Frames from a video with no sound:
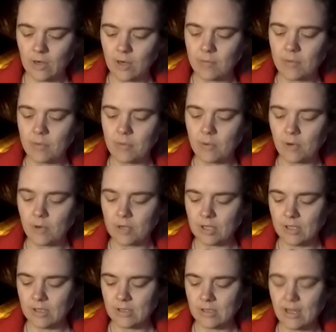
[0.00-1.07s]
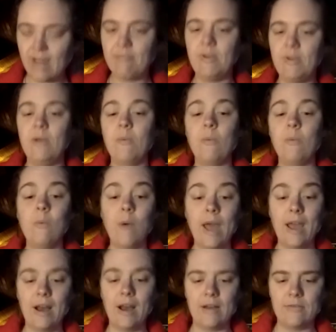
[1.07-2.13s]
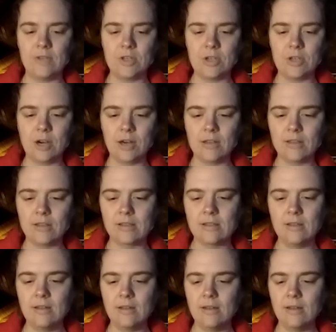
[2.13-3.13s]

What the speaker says: her proportions have been way off the charts.